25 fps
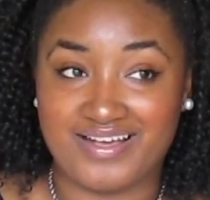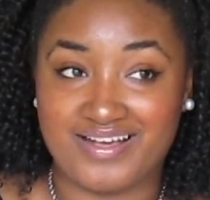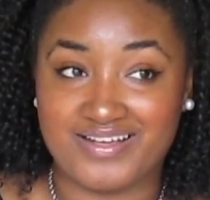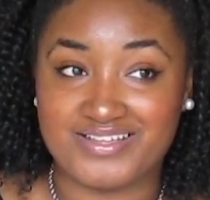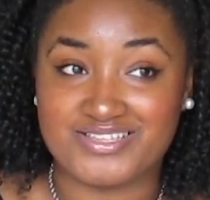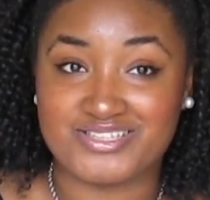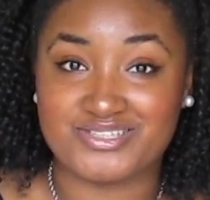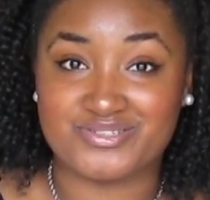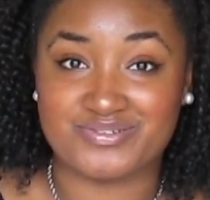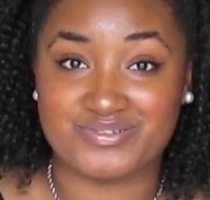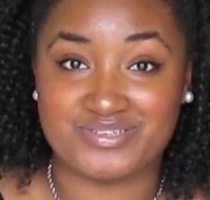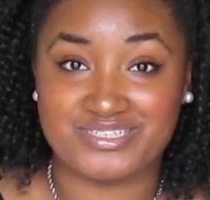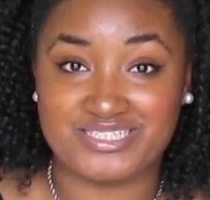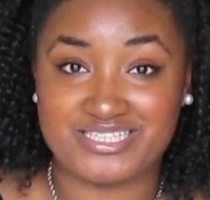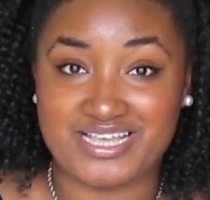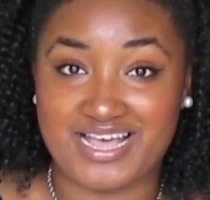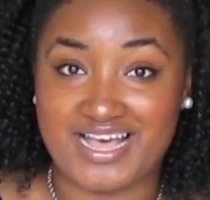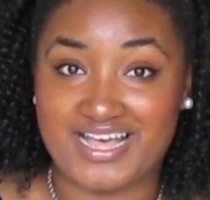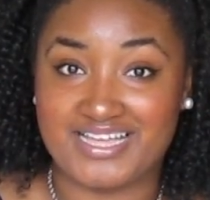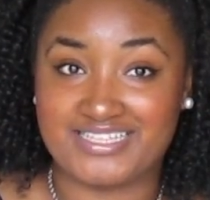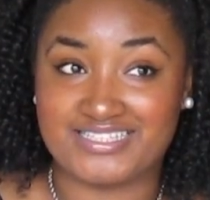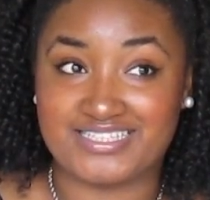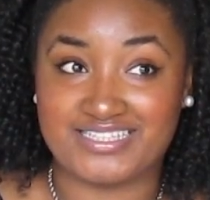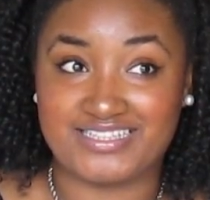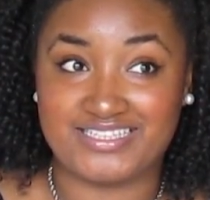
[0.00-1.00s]
story
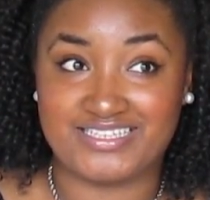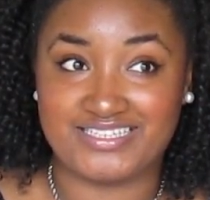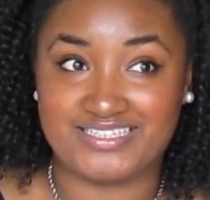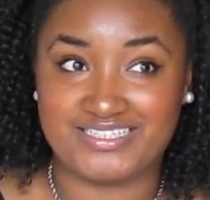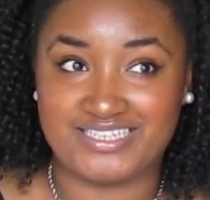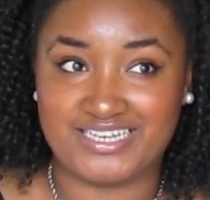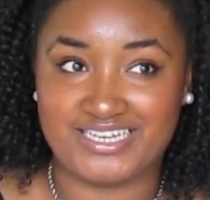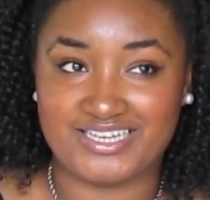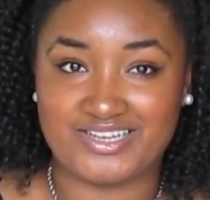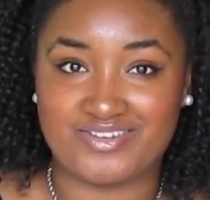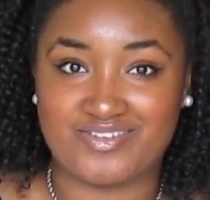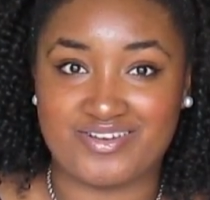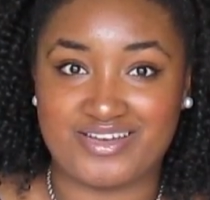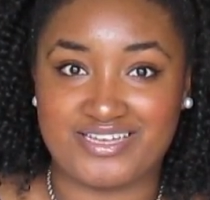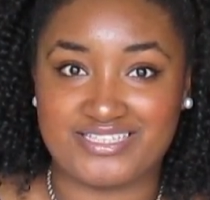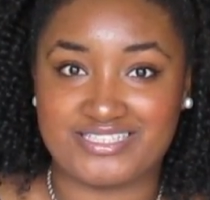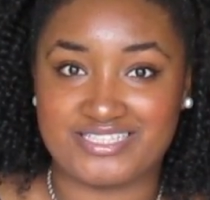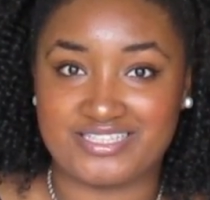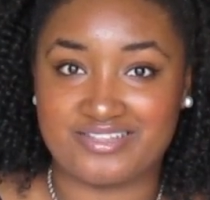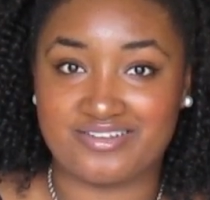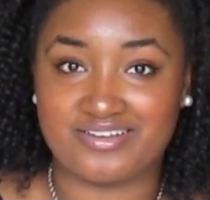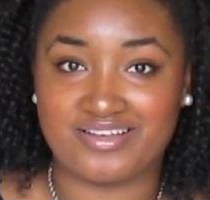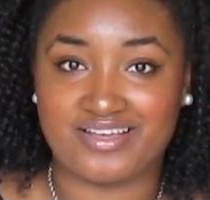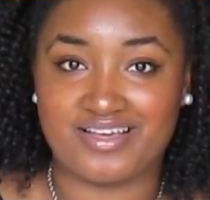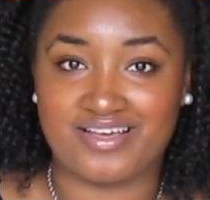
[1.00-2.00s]
times, and they're not crazy.
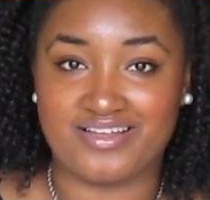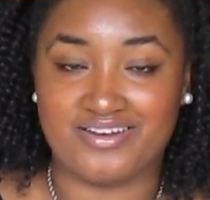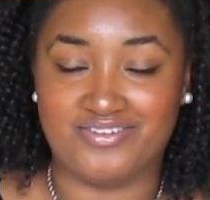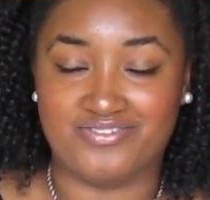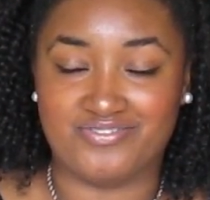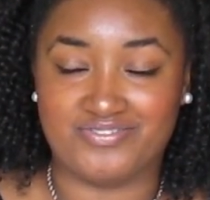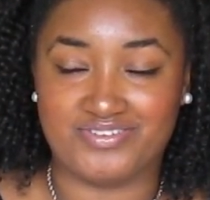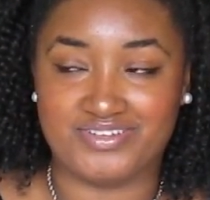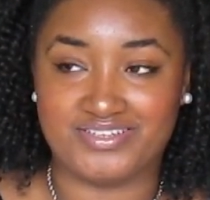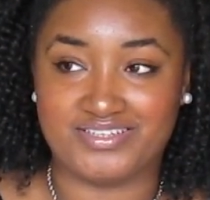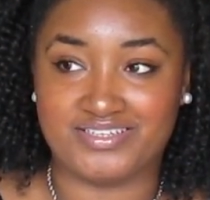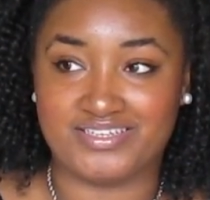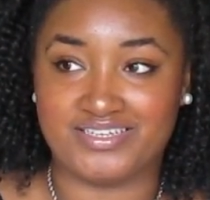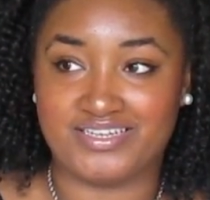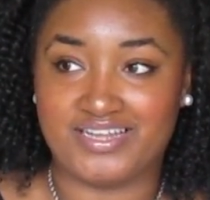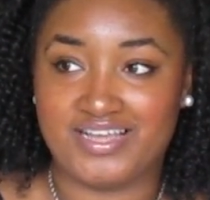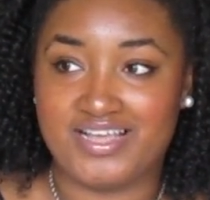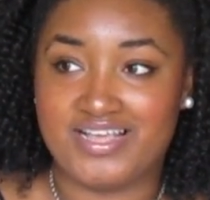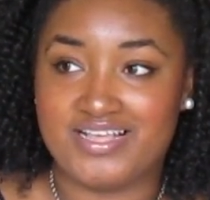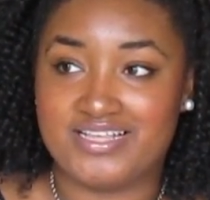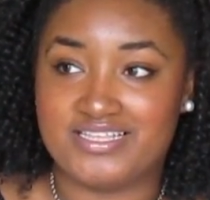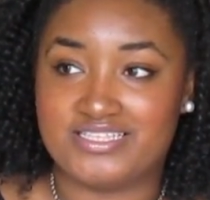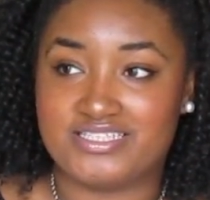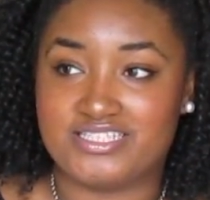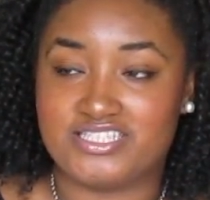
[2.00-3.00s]
They're kind of fun.
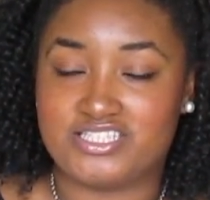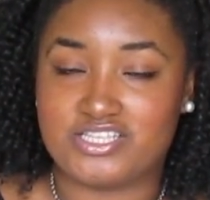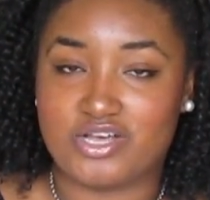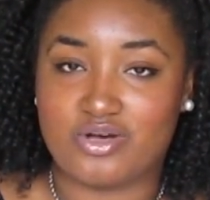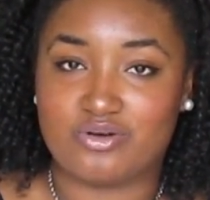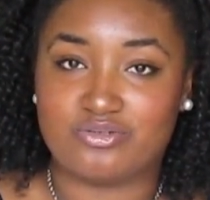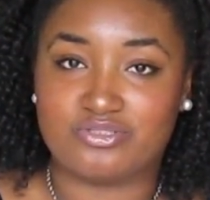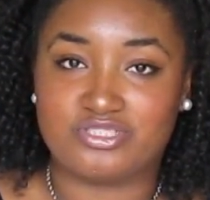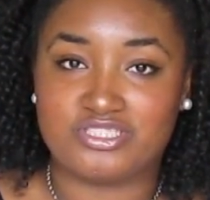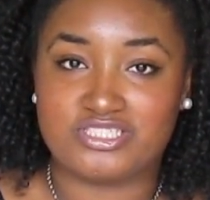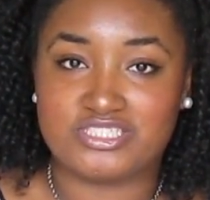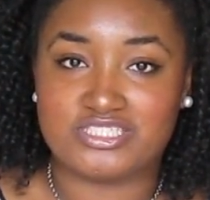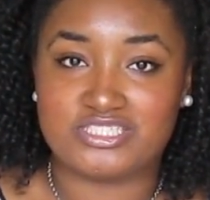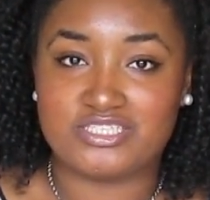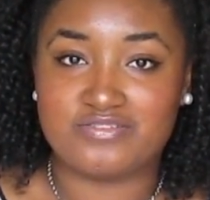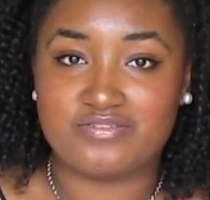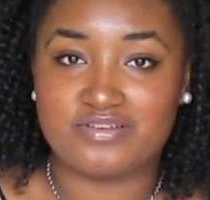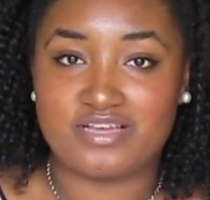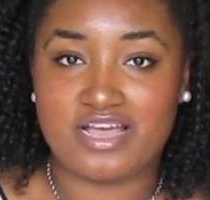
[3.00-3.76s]
So just leave a